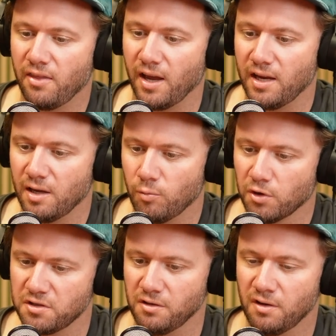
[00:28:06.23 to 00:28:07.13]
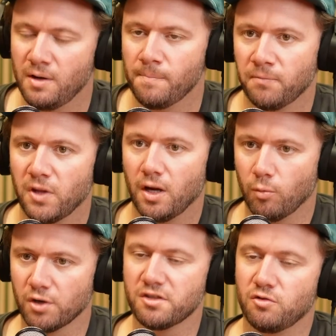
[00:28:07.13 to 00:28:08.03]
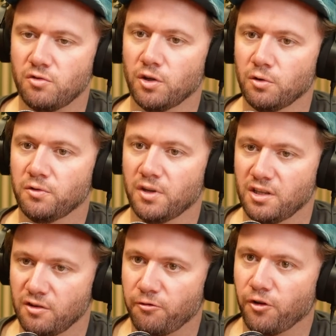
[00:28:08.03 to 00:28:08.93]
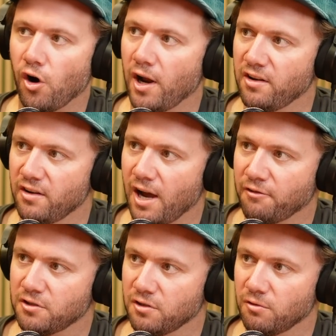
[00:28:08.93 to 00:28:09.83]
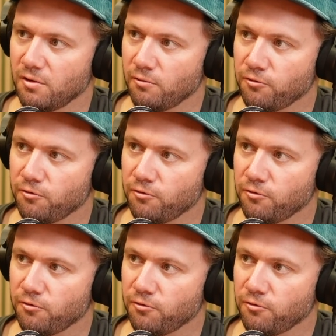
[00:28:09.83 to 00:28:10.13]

it wasn't drilled and defined enough to